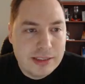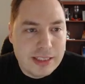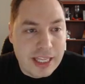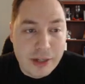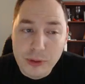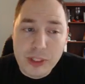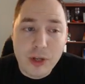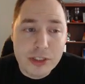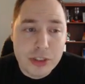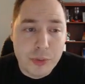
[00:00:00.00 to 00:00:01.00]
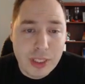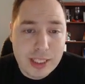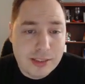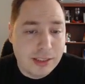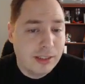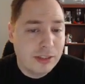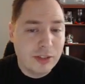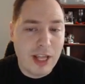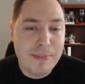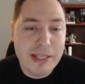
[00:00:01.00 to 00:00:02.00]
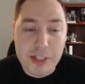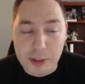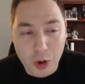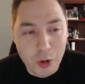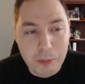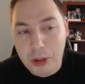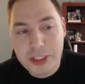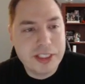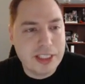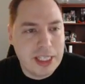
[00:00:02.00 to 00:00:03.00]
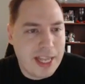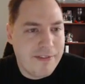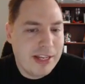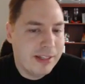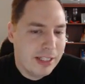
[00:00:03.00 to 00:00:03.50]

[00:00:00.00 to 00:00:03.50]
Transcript: it only costs 2 elixir, so that means your whole push is 11.